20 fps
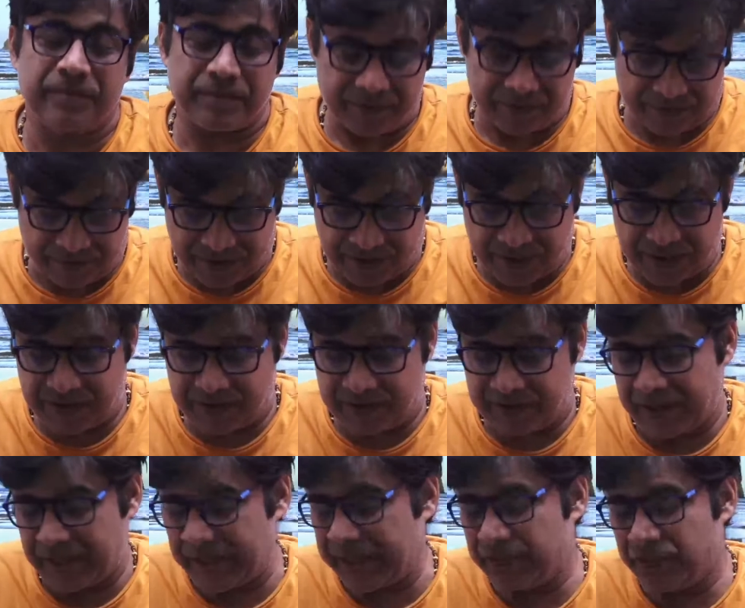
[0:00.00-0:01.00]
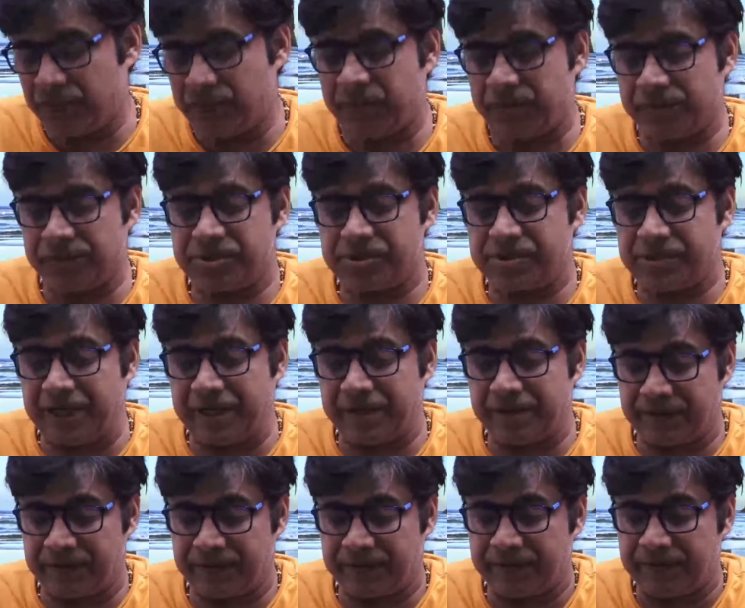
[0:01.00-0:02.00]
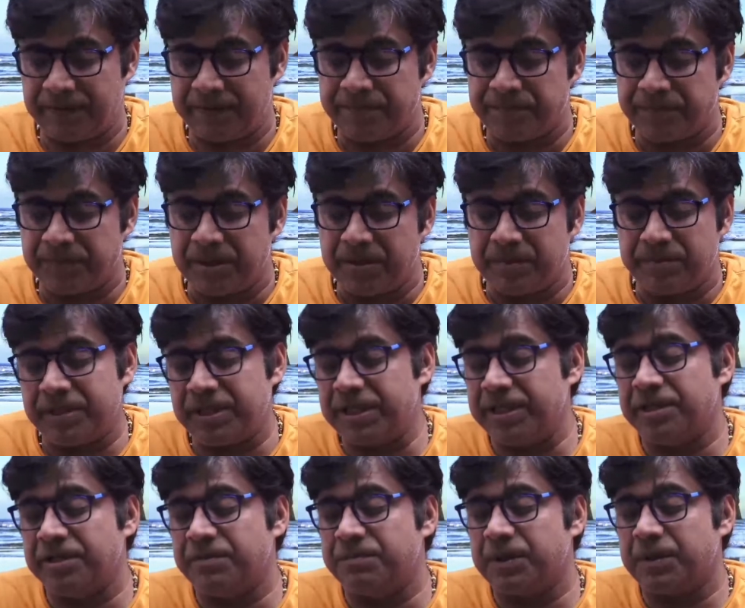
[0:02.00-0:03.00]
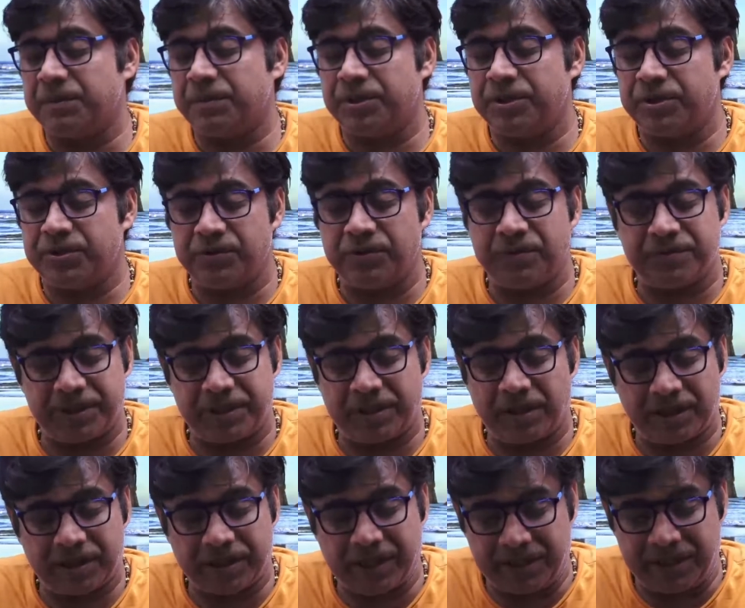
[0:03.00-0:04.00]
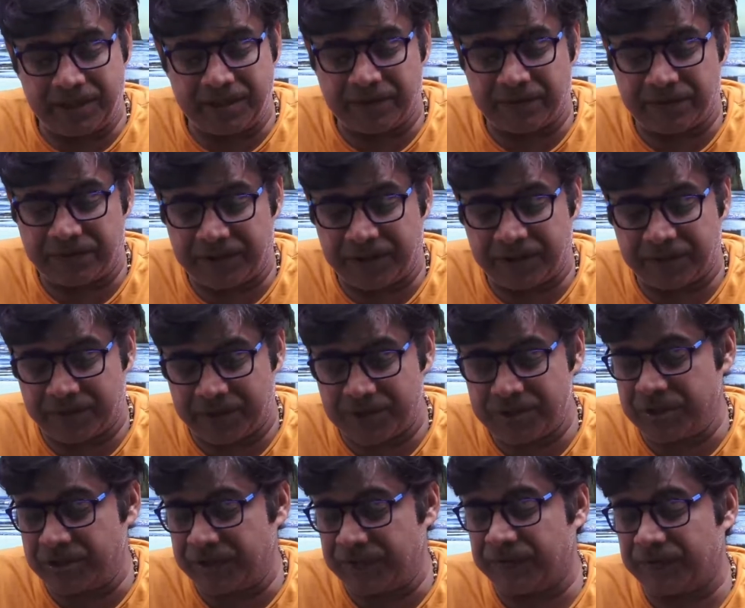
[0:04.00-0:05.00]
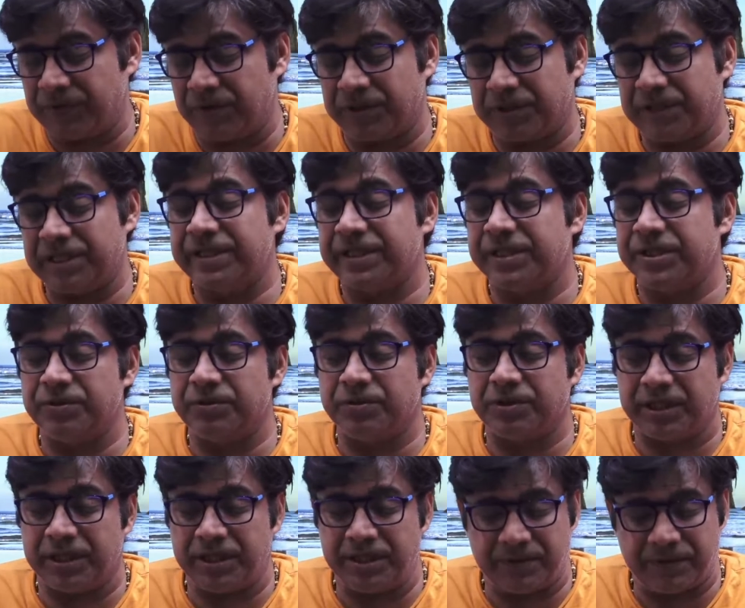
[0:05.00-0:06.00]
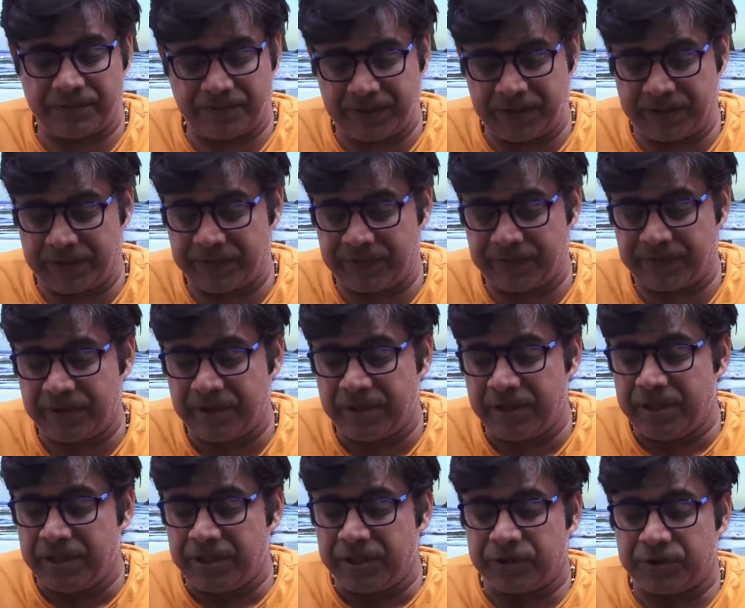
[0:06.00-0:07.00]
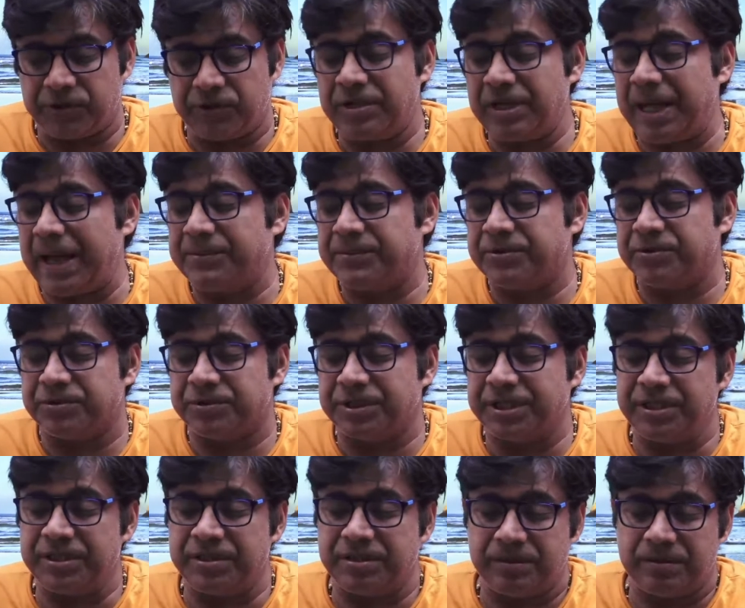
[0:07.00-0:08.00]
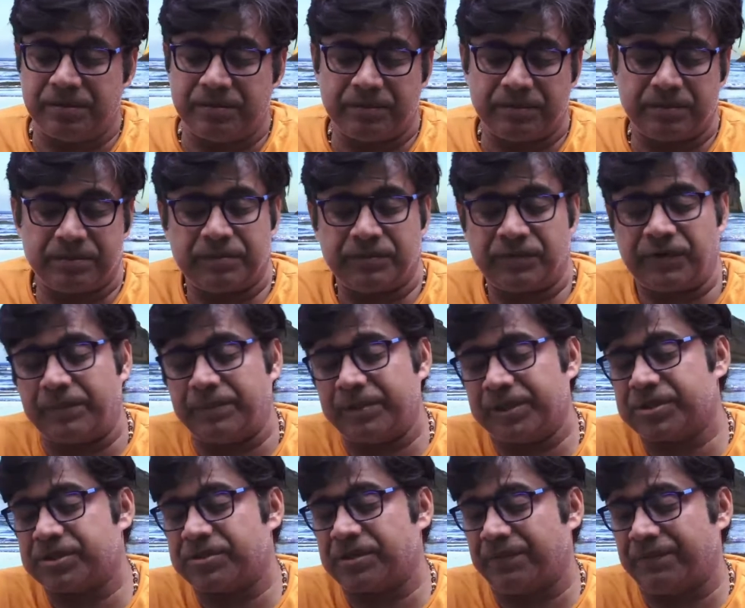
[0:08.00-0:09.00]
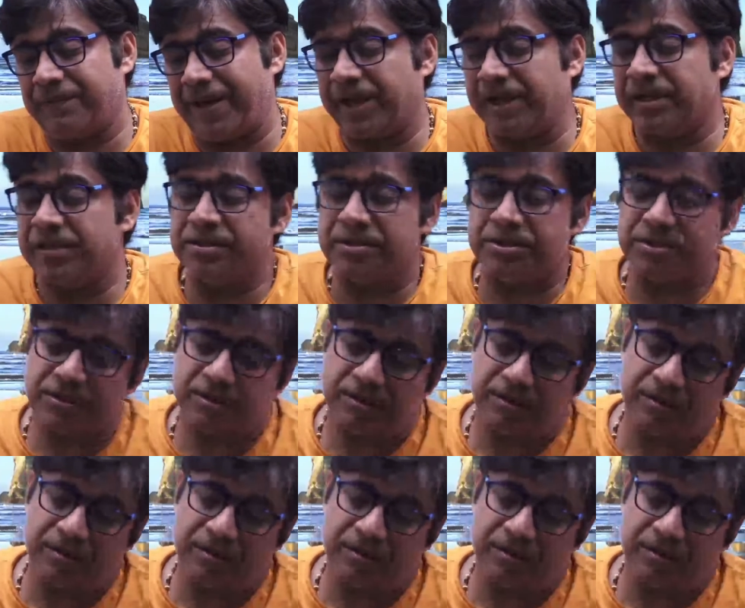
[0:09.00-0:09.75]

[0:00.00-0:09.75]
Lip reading: Okay, I hope you understand this. Meaning in paper 2, if there are current affair questions or related to current affairs, you don't have to read some extravagant